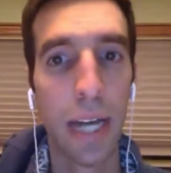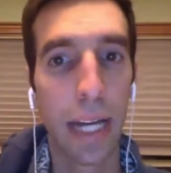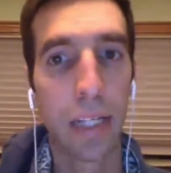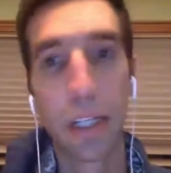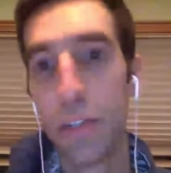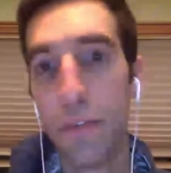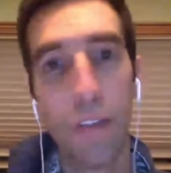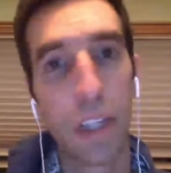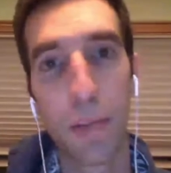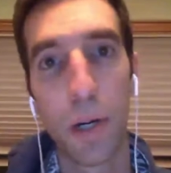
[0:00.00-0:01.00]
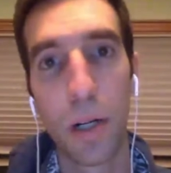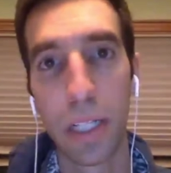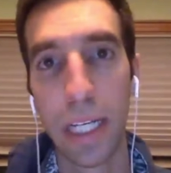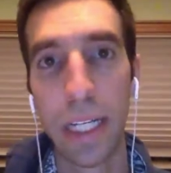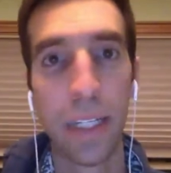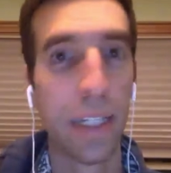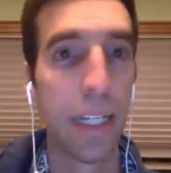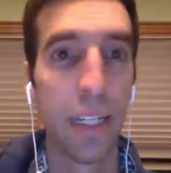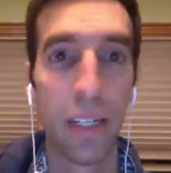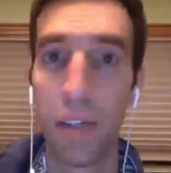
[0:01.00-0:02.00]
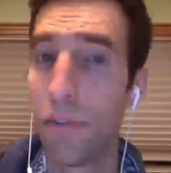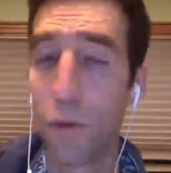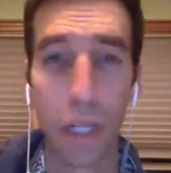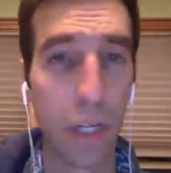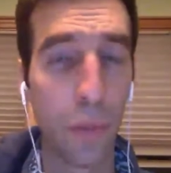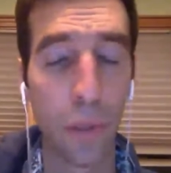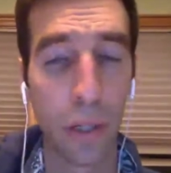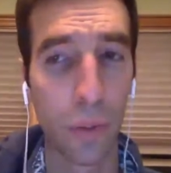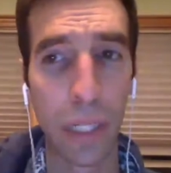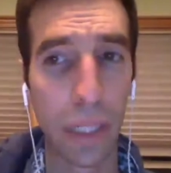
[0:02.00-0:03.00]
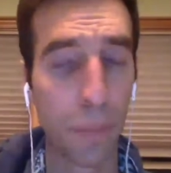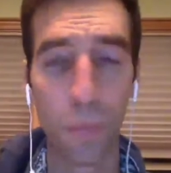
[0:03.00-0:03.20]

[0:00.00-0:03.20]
I could fit them all in in a four-day work week